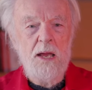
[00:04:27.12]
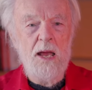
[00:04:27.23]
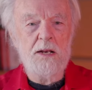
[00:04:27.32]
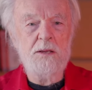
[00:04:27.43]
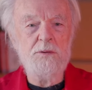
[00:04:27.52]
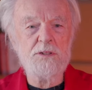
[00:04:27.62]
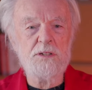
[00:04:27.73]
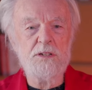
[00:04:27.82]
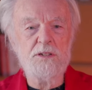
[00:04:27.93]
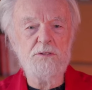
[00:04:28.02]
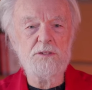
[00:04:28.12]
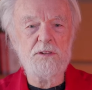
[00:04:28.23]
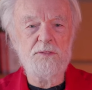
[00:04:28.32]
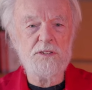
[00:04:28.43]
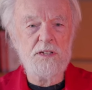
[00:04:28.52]
And he was going to use
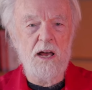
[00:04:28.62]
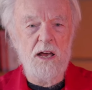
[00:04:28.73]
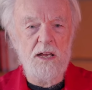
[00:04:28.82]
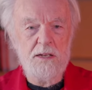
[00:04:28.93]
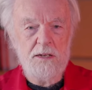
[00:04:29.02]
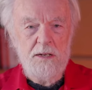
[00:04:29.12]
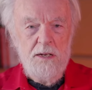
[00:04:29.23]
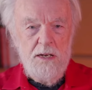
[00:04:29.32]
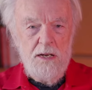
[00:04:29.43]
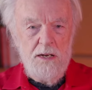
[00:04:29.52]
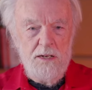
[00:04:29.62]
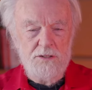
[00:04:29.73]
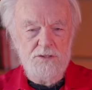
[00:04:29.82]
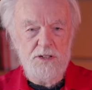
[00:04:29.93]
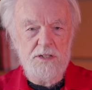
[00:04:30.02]
the Versailles
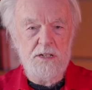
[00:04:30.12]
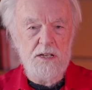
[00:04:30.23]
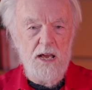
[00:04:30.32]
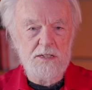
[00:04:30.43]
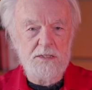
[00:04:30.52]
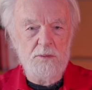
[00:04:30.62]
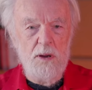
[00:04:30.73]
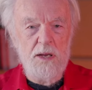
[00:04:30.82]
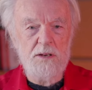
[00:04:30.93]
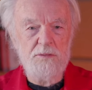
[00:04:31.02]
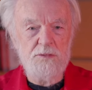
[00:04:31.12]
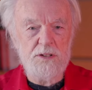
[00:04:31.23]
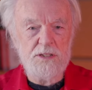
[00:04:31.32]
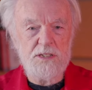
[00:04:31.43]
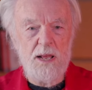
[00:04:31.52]
Treaty as a way of
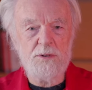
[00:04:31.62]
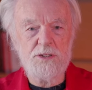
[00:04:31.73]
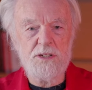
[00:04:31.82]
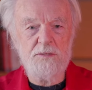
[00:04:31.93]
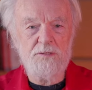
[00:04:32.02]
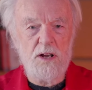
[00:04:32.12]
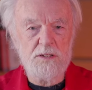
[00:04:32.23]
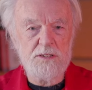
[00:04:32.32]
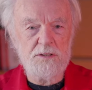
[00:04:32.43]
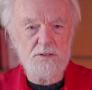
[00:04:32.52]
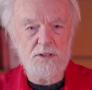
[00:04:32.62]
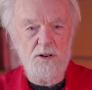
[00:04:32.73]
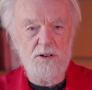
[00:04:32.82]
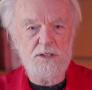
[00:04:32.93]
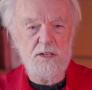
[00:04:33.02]
reestablishing France's
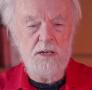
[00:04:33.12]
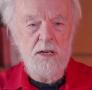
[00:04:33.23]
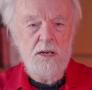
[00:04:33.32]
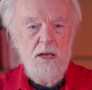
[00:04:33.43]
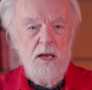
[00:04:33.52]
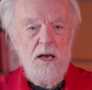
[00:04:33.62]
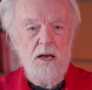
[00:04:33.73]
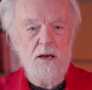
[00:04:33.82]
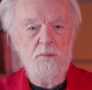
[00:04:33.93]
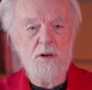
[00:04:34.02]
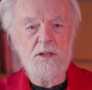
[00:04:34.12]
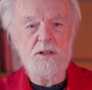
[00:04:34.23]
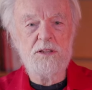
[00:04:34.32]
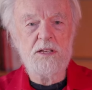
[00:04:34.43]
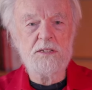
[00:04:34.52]
authority. One of the
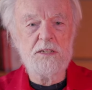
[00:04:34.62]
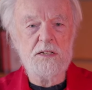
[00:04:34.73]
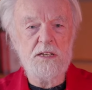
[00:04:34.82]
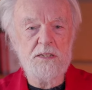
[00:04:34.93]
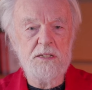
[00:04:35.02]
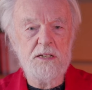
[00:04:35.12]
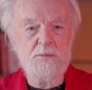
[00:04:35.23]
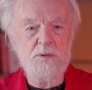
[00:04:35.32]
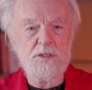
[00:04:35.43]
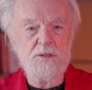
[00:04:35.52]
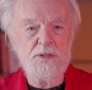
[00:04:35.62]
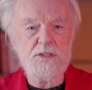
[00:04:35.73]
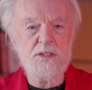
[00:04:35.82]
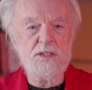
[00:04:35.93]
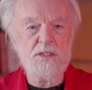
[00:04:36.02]
things that he did was to
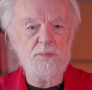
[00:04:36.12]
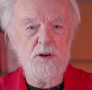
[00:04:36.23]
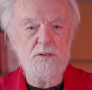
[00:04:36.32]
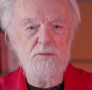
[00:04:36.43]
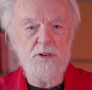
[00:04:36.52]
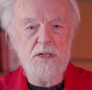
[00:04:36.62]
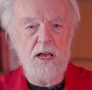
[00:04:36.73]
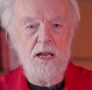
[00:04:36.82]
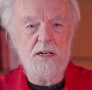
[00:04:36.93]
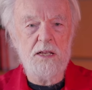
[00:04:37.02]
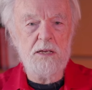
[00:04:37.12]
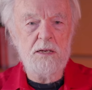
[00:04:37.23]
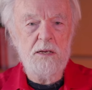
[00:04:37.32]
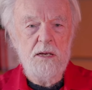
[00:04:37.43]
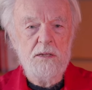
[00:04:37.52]
insist upon regaining
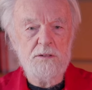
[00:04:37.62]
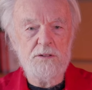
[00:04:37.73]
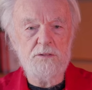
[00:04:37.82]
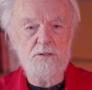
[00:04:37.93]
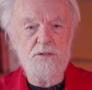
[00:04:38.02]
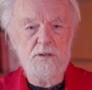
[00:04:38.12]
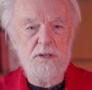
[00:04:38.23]
the two